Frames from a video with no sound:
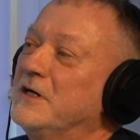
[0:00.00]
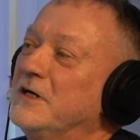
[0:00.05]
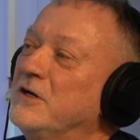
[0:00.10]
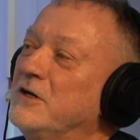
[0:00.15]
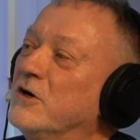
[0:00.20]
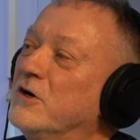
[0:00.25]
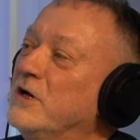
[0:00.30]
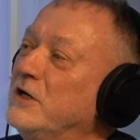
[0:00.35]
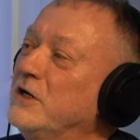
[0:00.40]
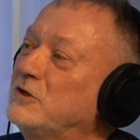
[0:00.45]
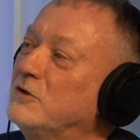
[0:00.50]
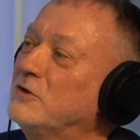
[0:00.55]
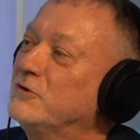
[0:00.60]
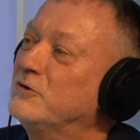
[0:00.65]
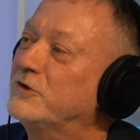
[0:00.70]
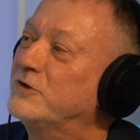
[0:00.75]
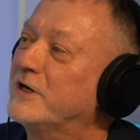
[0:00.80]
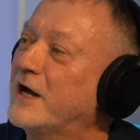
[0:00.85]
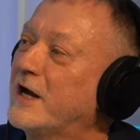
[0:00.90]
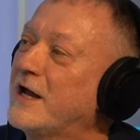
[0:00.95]
you know,
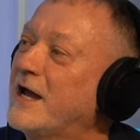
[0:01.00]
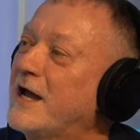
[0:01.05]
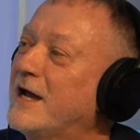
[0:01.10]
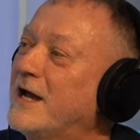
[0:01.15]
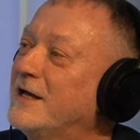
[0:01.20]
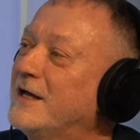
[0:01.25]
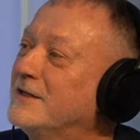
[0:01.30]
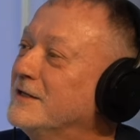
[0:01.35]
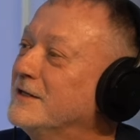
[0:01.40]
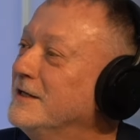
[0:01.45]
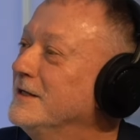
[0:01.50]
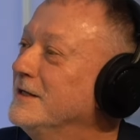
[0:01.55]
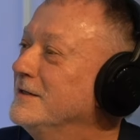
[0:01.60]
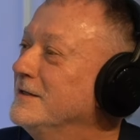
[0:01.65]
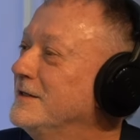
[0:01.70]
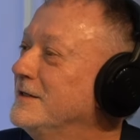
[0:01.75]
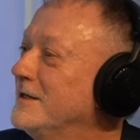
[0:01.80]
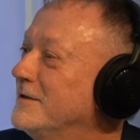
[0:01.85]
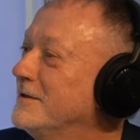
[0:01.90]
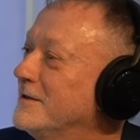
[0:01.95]
issues that I had,
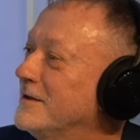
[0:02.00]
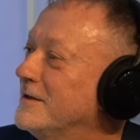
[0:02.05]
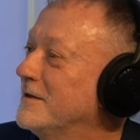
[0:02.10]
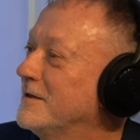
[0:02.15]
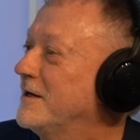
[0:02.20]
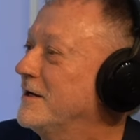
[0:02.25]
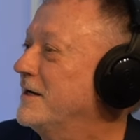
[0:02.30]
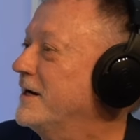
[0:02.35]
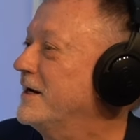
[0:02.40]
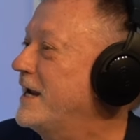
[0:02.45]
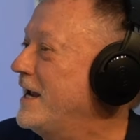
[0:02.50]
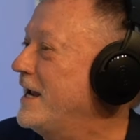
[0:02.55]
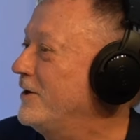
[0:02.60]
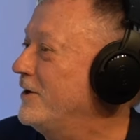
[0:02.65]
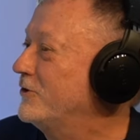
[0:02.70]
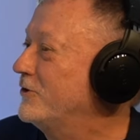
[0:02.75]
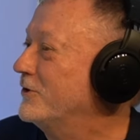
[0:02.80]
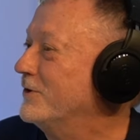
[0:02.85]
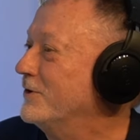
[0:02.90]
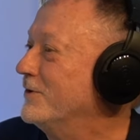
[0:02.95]
then uh, an
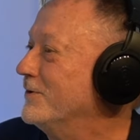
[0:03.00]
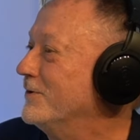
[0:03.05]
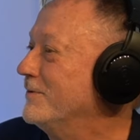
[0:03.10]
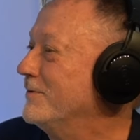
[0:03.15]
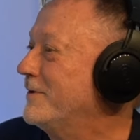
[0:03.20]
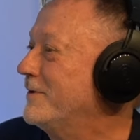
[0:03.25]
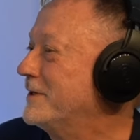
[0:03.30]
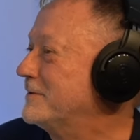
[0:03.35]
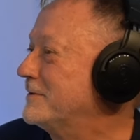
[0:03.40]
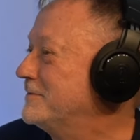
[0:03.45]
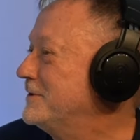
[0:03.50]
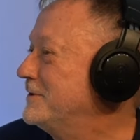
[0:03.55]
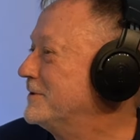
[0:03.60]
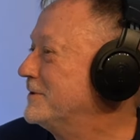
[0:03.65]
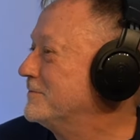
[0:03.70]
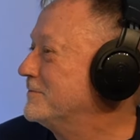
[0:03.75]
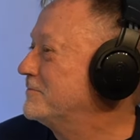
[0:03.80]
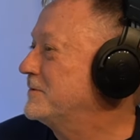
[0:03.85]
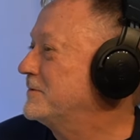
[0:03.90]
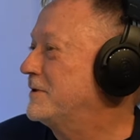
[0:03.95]
occasional like you
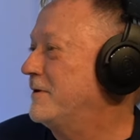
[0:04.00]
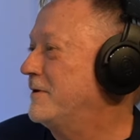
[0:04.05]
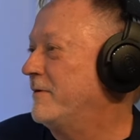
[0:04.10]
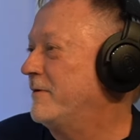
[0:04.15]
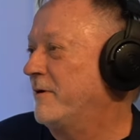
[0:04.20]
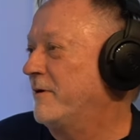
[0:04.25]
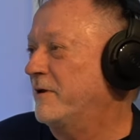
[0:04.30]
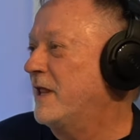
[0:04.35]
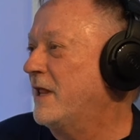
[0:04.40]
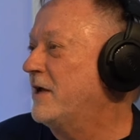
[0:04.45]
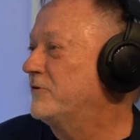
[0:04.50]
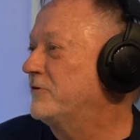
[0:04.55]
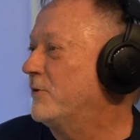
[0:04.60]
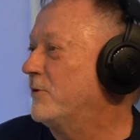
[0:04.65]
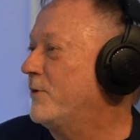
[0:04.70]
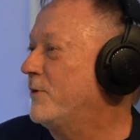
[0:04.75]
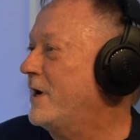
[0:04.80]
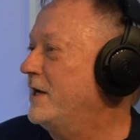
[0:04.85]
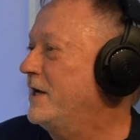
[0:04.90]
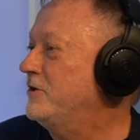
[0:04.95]
know a glass
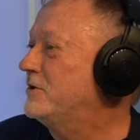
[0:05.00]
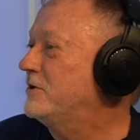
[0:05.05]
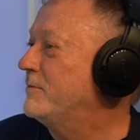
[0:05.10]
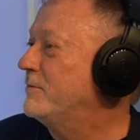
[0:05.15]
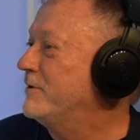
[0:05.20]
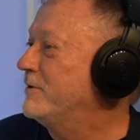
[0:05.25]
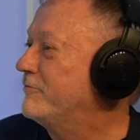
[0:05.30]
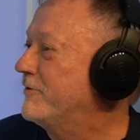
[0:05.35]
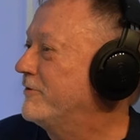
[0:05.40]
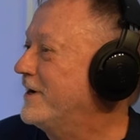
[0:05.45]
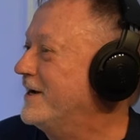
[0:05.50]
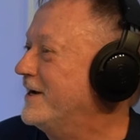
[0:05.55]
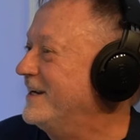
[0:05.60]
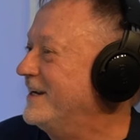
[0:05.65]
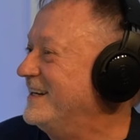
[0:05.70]
of wine should be fine.